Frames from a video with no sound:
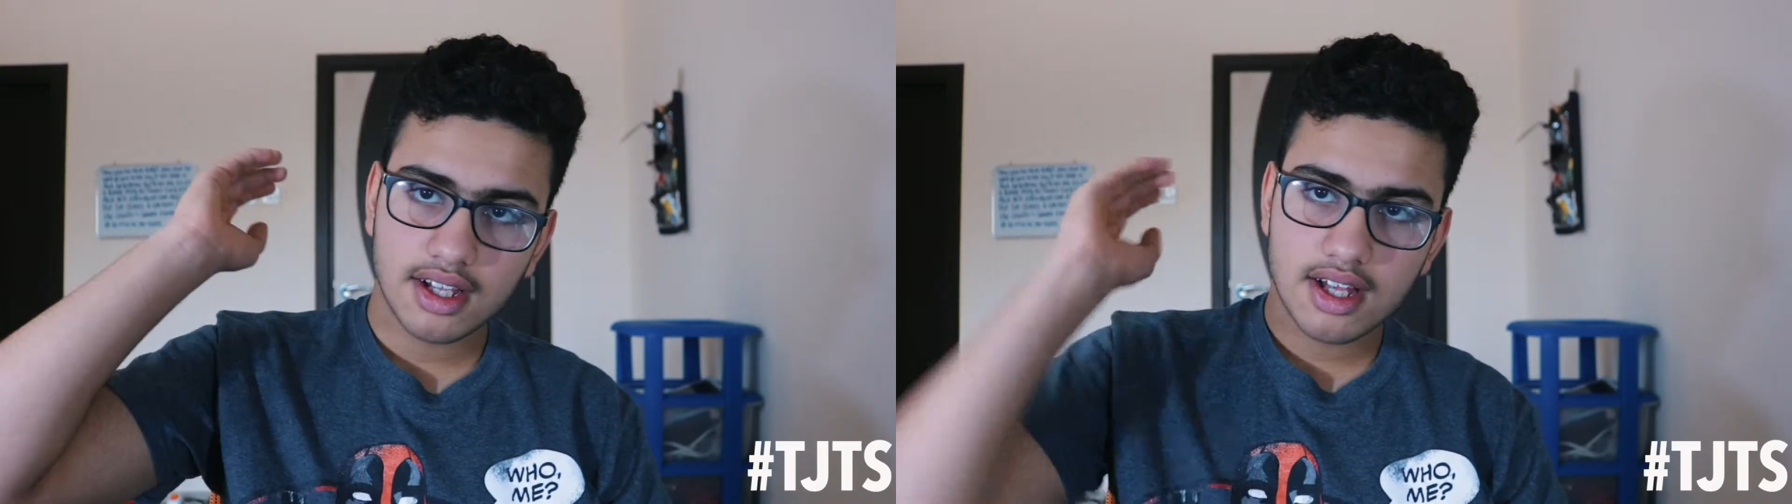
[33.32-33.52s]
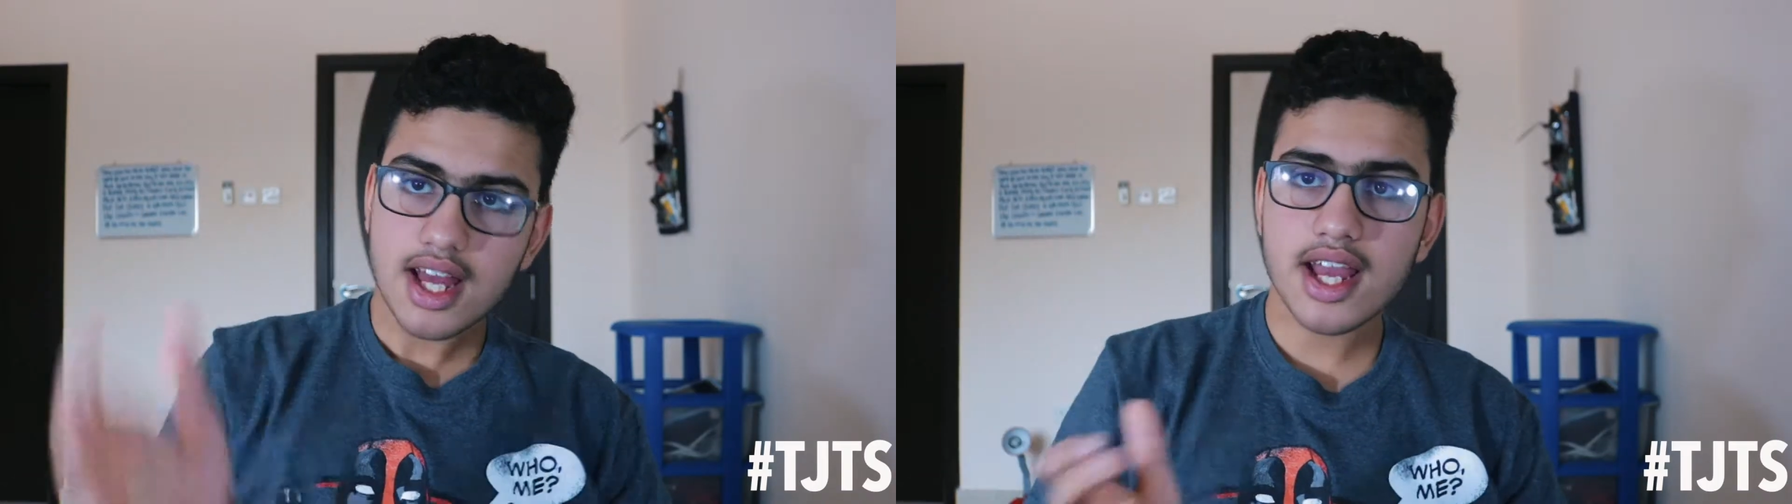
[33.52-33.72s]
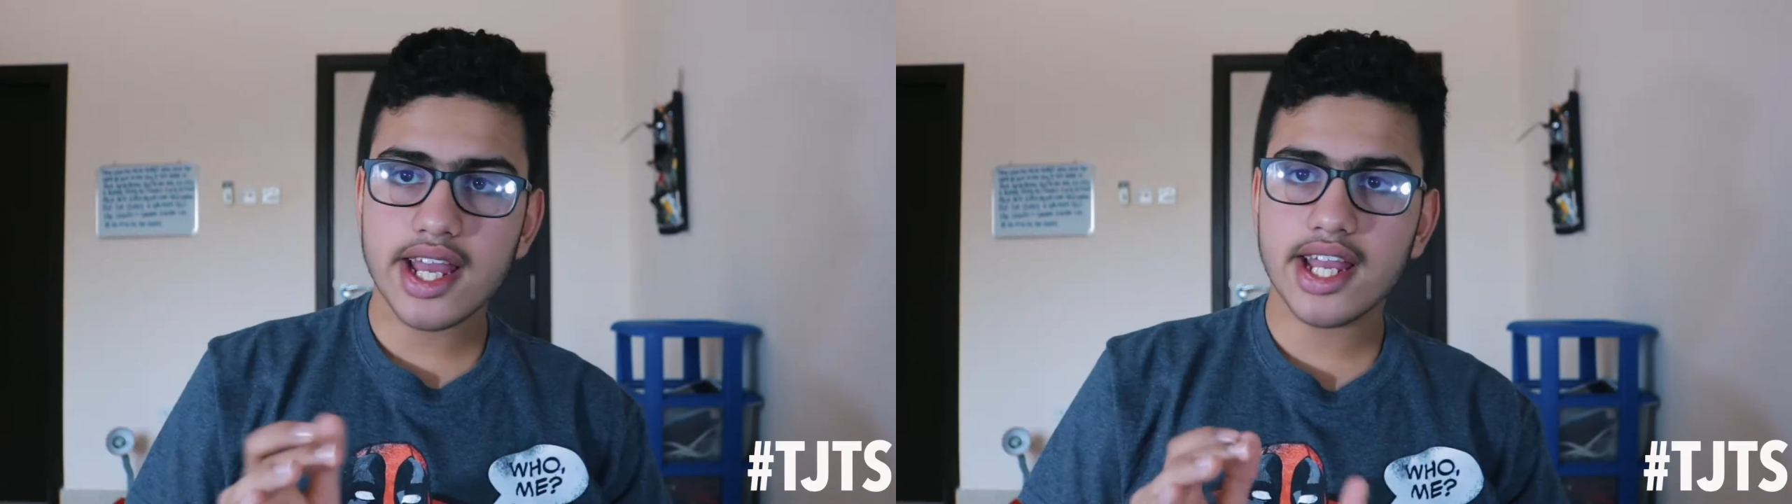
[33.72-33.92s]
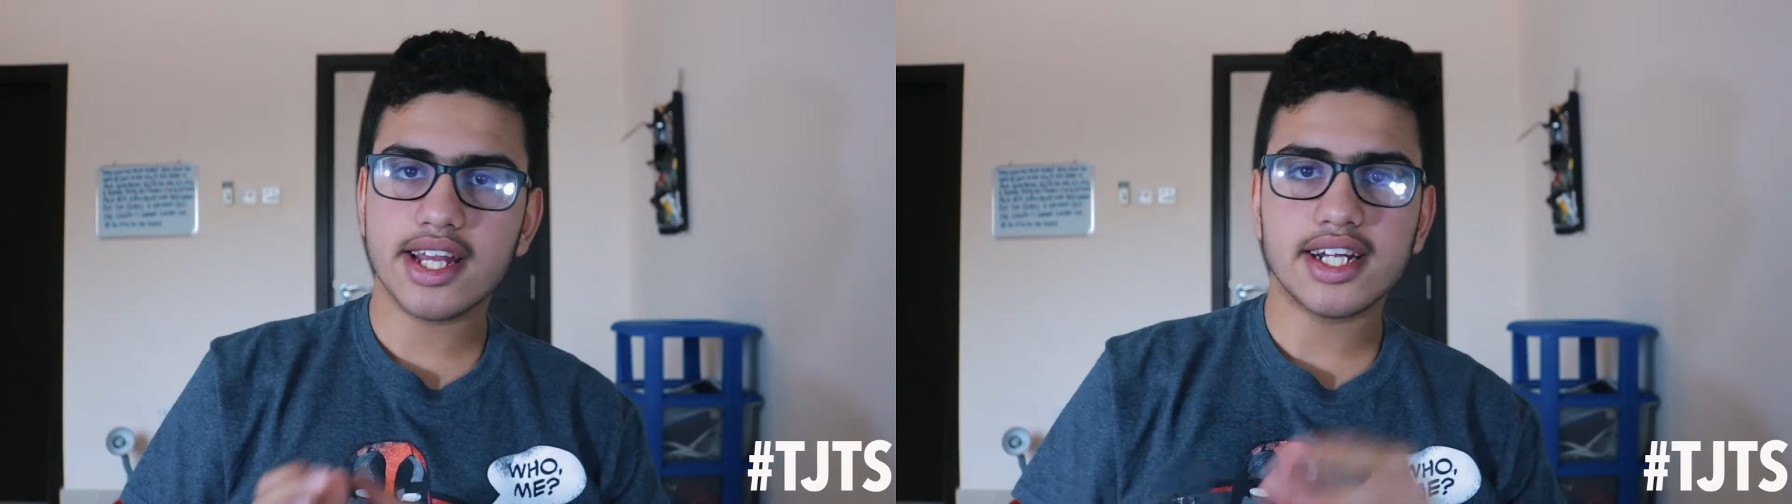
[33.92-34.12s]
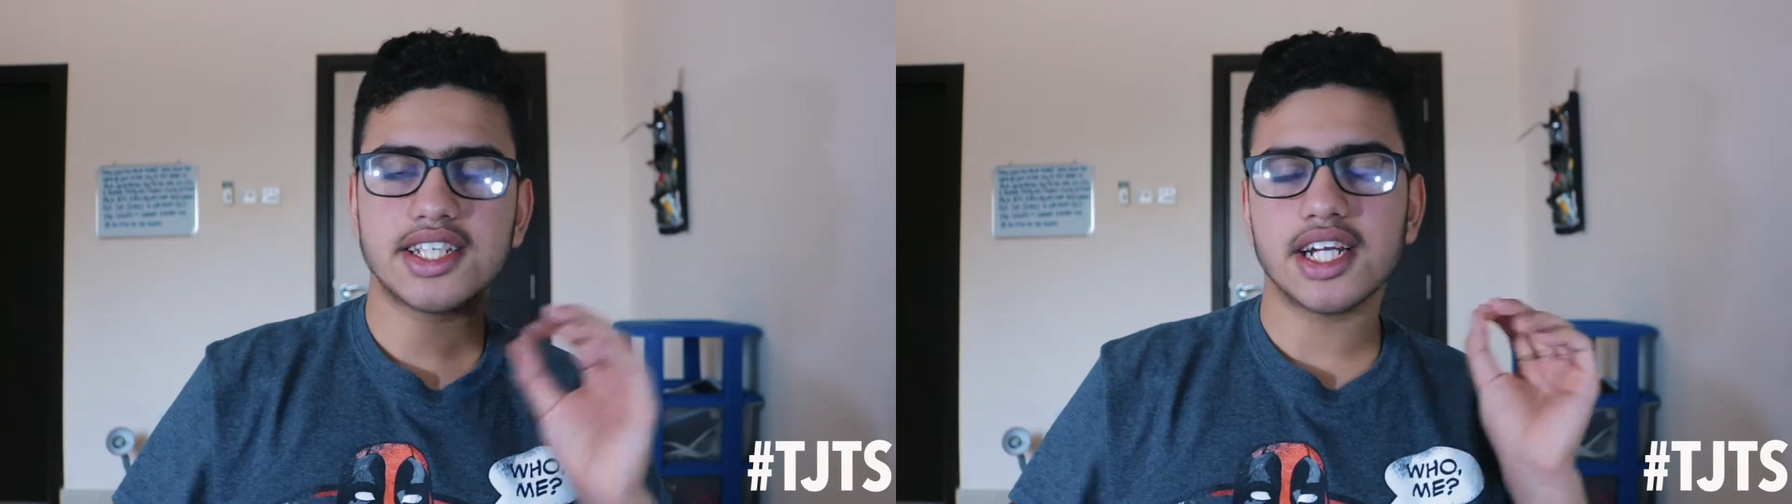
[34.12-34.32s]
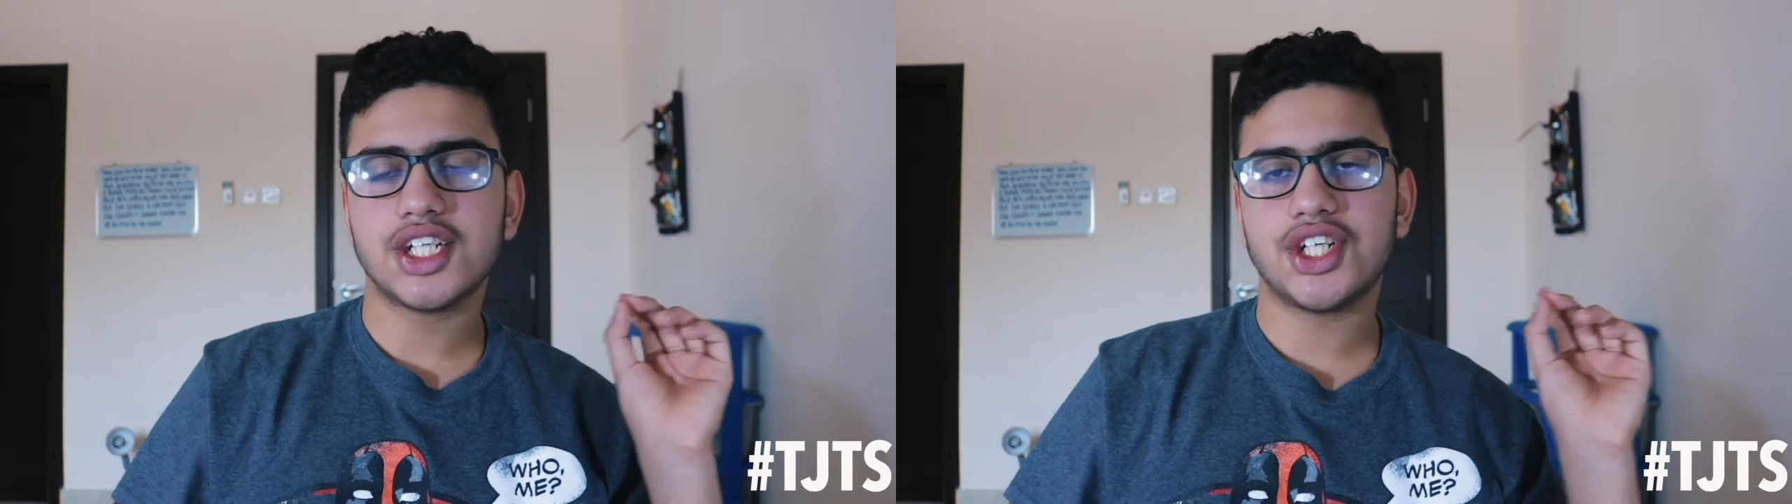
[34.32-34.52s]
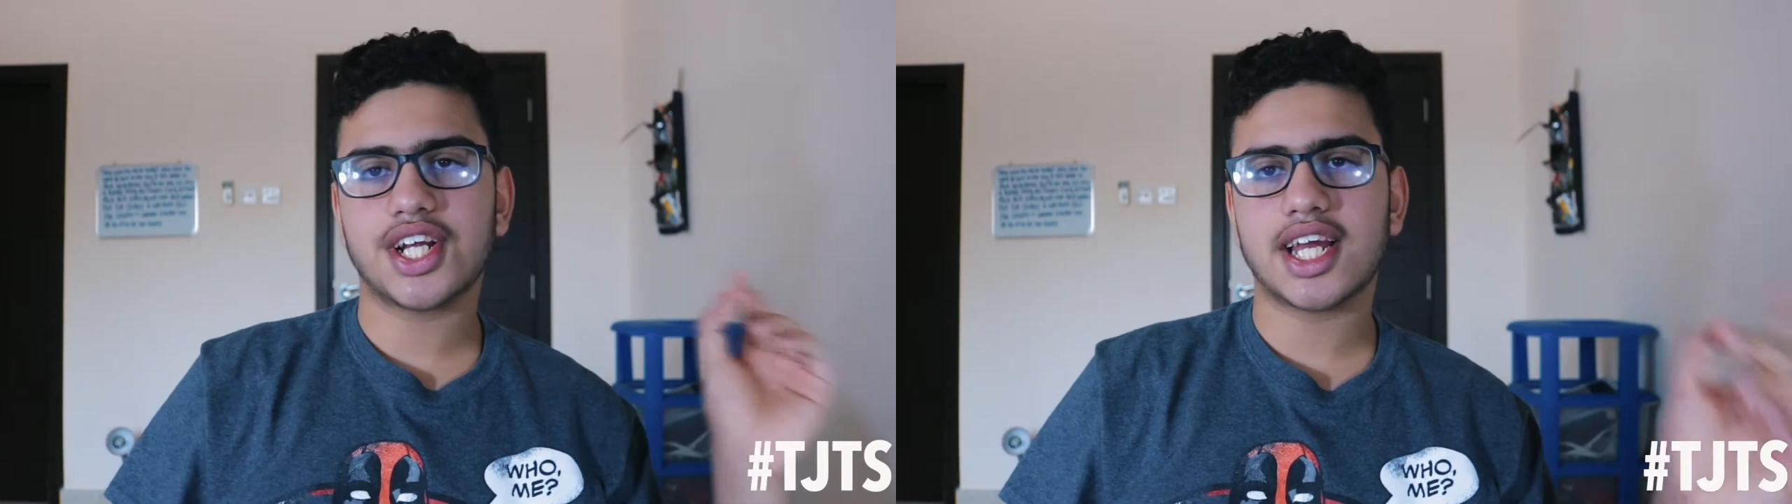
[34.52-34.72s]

Hey, it's JK